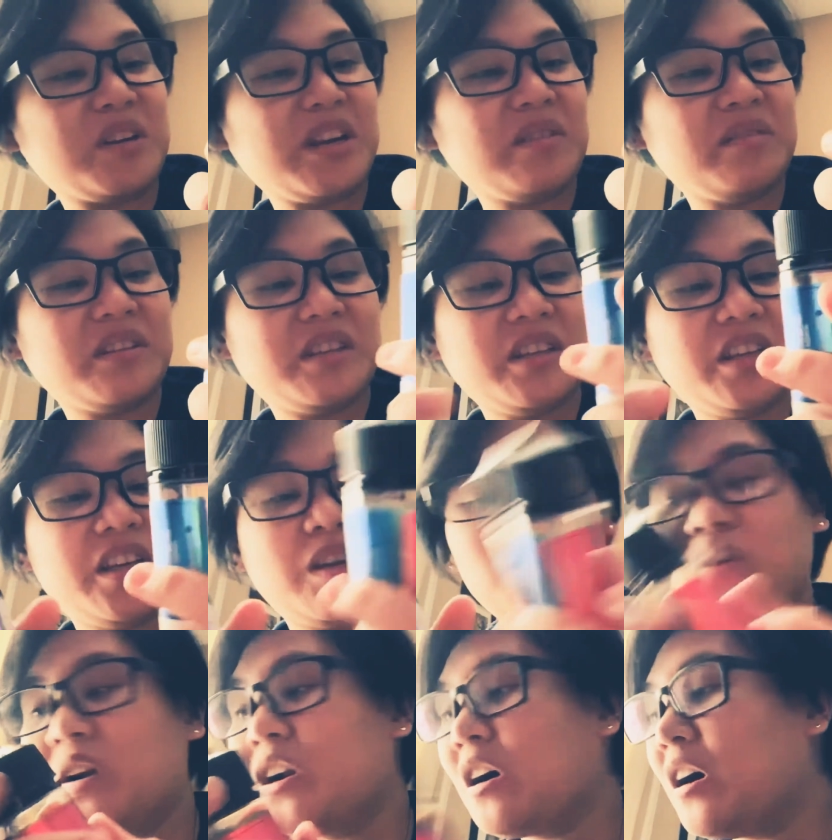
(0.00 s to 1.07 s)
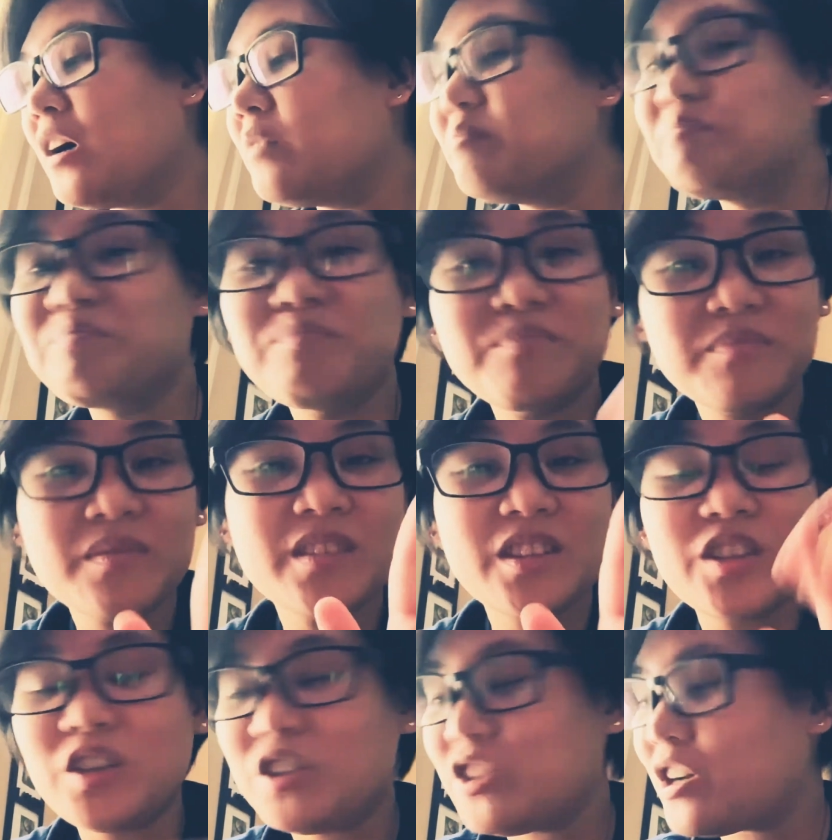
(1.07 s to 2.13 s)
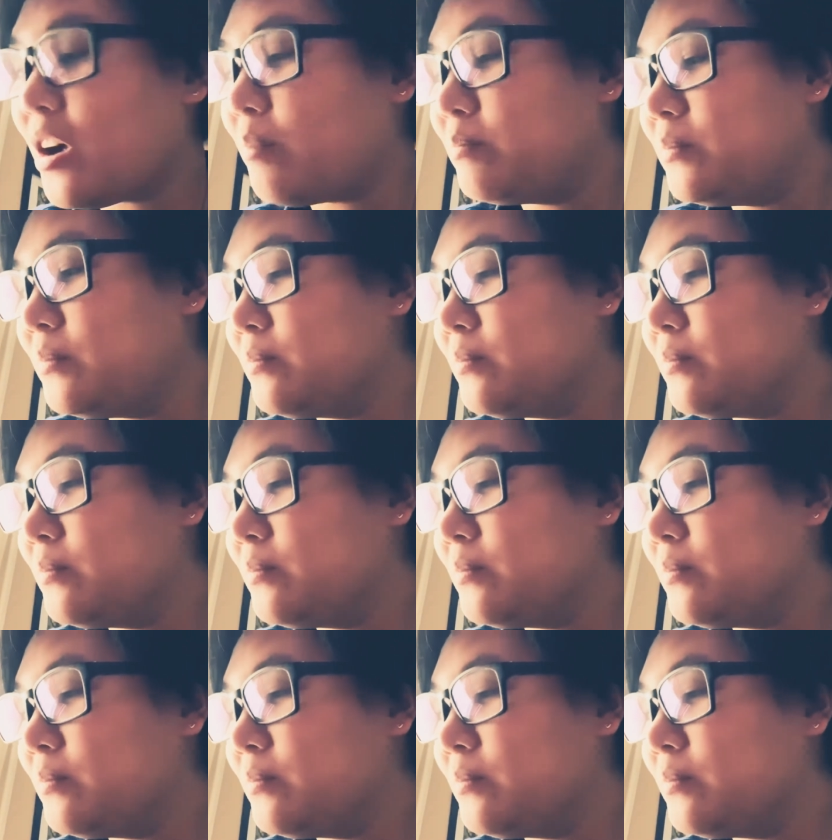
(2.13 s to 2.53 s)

everything and whatnot. It's a good shop.